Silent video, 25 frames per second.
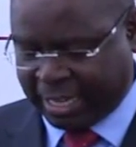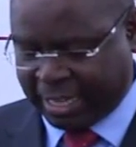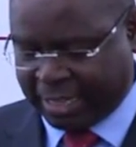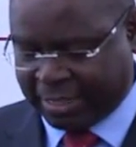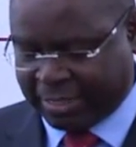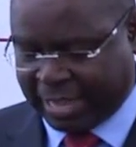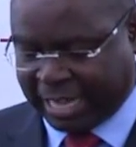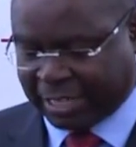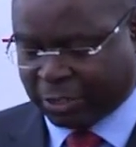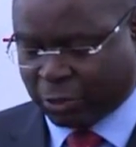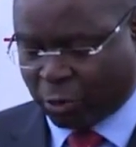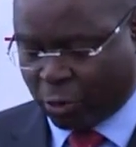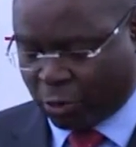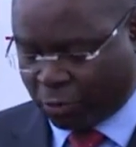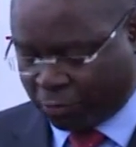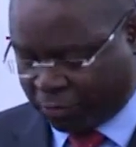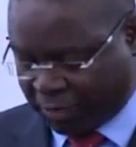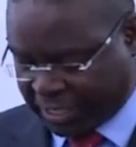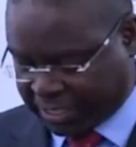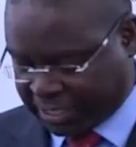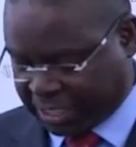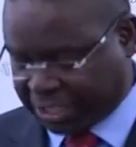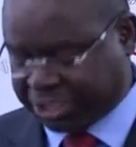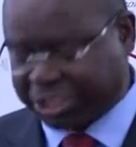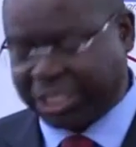That
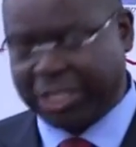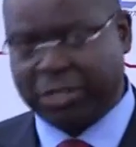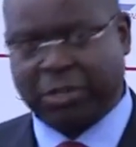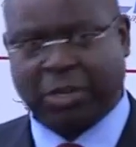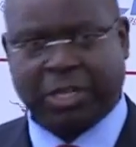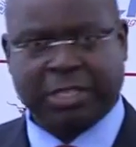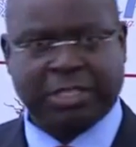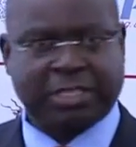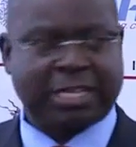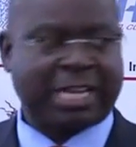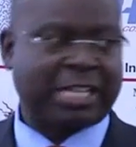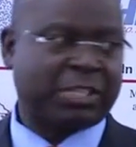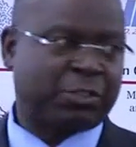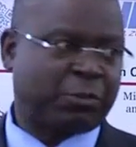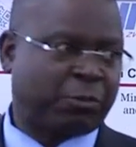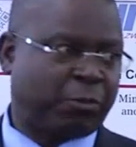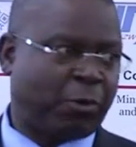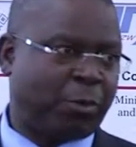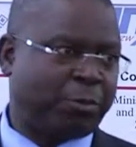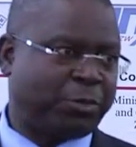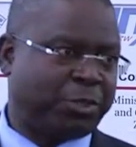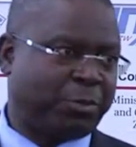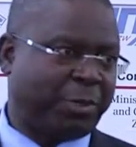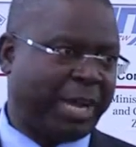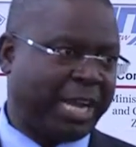conversation
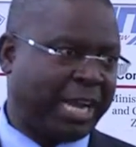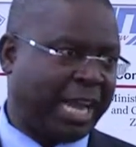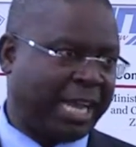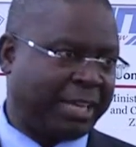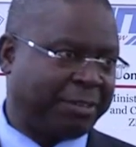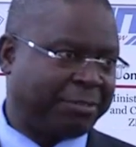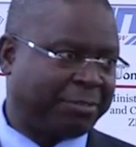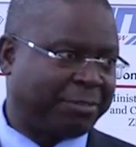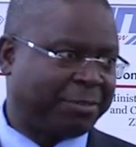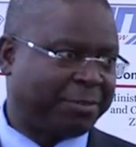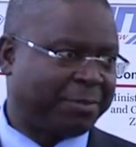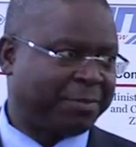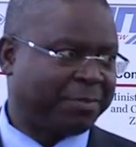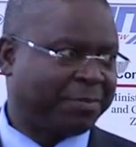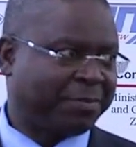transformed my life.